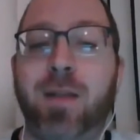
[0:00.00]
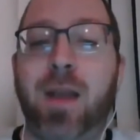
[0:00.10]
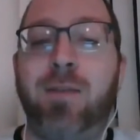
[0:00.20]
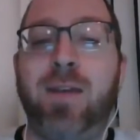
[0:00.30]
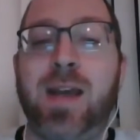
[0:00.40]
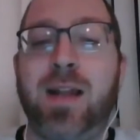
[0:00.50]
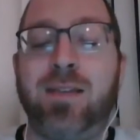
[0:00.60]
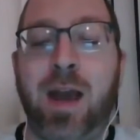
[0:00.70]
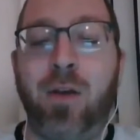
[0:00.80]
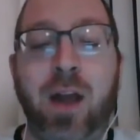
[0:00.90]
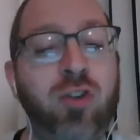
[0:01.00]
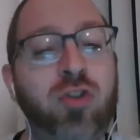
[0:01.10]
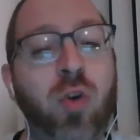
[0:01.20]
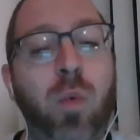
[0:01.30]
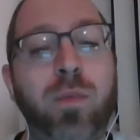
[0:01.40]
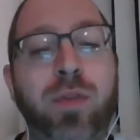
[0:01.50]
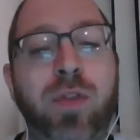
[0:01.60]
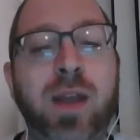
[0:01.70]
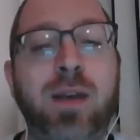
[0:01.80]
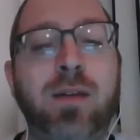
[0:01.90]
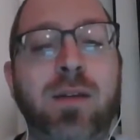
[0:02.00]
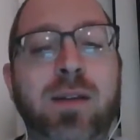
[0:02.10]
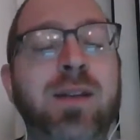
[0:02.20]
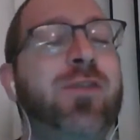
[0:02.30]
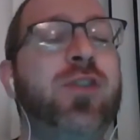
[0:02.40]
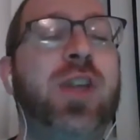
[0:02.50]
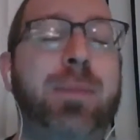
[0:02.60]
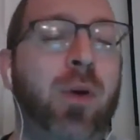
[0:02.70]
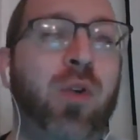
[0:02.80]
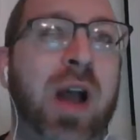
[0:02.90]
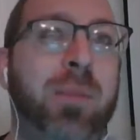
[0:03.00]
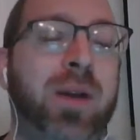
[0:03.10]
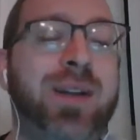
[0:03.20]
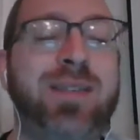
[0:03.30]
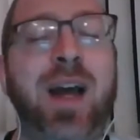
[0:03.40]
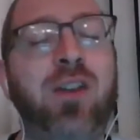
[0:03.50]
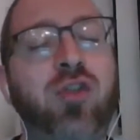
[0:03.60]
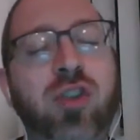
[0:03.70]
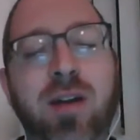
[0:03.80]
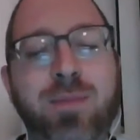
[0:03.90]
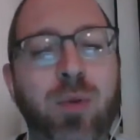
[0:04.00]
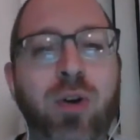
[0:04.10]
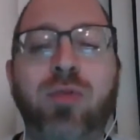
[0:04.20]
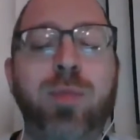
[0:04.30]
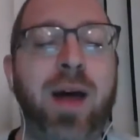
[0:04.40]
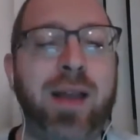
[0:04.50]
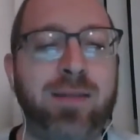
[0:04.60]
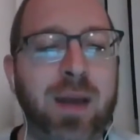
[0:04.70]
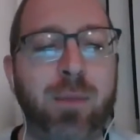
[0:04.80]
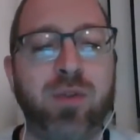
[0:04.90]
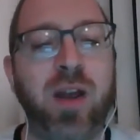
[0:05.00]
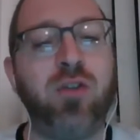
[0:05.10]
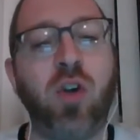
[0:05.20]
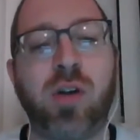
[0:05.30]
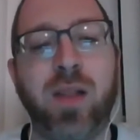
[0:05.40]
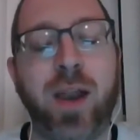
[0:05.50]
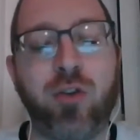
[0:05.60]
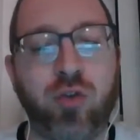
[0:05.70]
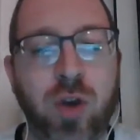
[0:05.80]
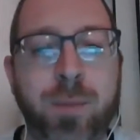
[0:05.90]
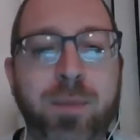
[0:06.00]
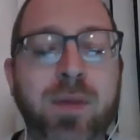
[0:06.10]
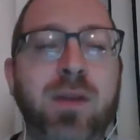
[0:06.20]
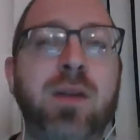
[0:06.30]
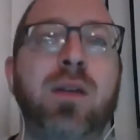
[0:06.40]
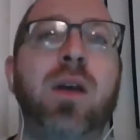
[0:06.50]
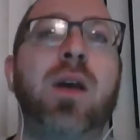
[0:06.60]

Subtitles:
if it gets down, I just don't think it's a different type of grappling. It's not the Jared Brooks blast doubles. I saw a lot of trips and